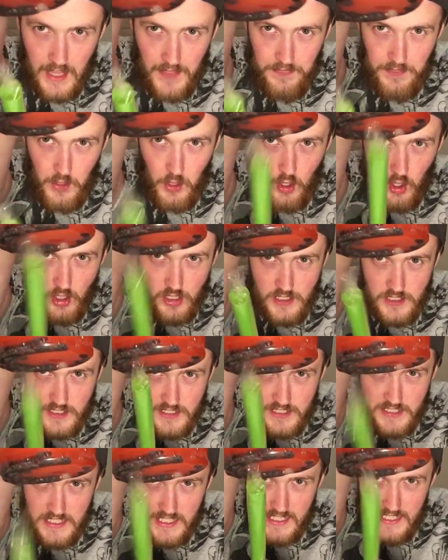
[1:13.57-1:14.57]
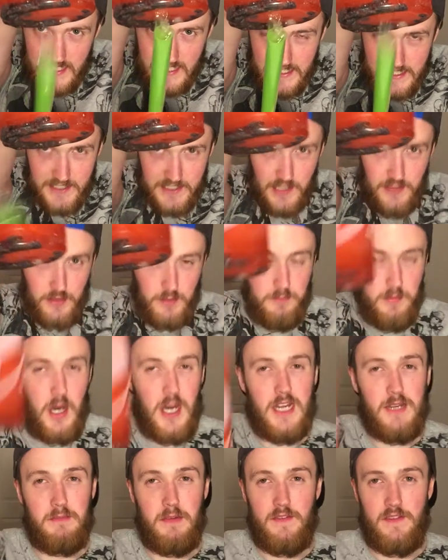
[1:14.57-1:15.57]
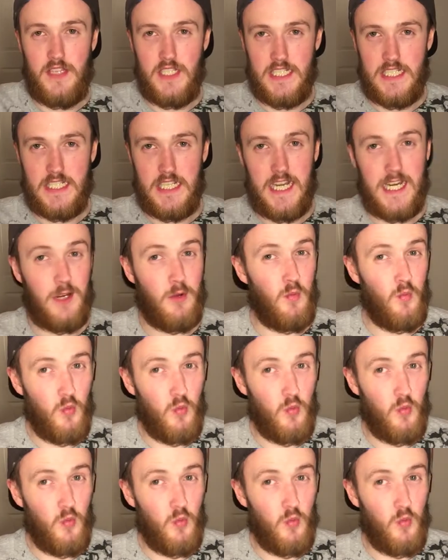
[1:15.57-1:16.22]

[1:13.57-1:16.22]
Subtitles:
There are seeds at the bottom of this thing.